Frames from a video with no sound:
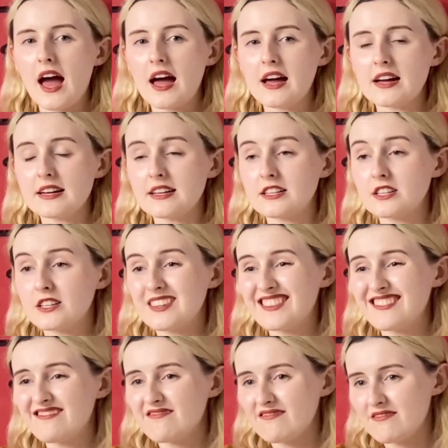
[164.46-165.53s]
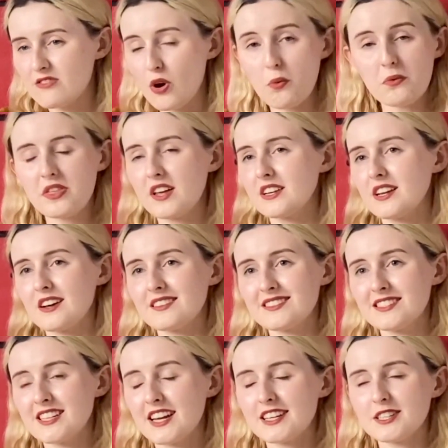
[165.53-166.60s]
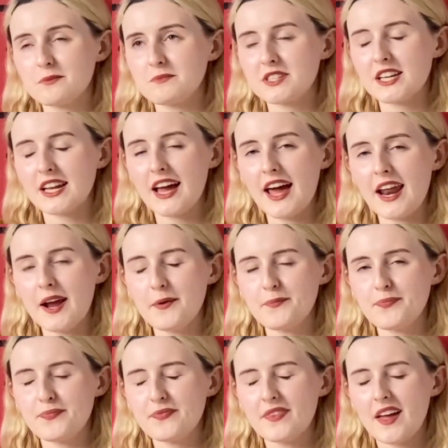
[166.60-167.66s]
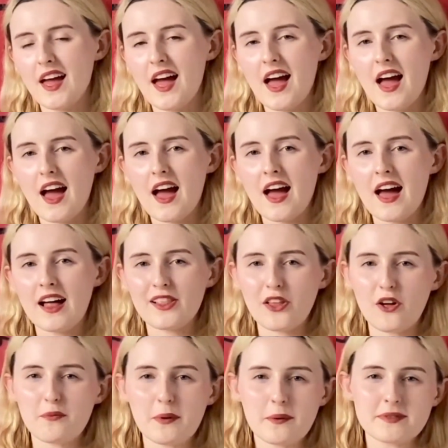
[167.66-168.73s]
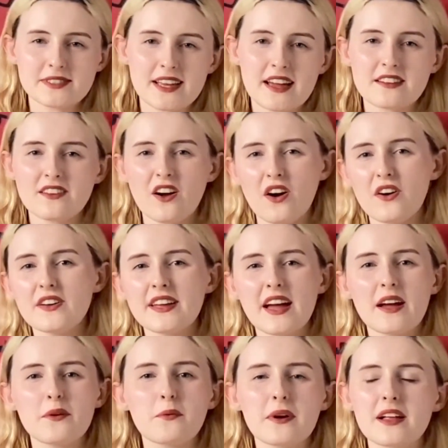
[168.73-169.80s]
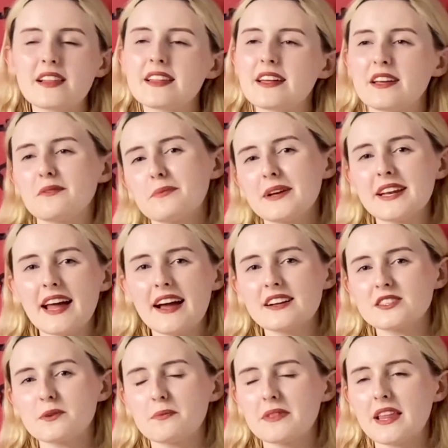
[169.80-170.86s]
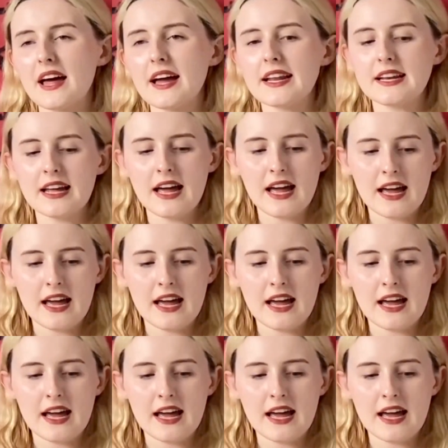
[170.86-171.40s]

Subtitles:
I don't think Dan Ticktum's going to get it. A lot of people said, oh yeah, he will, he'll be next up in line.